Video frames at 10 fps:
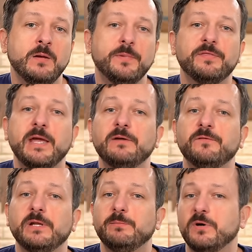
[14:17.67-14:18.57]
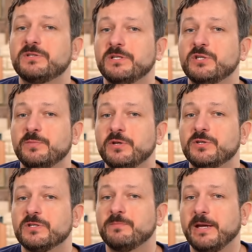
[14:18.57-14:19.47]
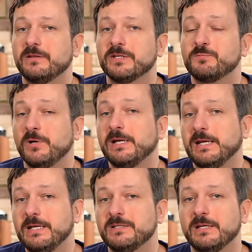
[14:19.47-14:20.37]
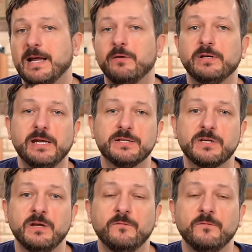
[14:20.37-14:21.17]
But thankfully, most distributions make this pretty easy nowadays.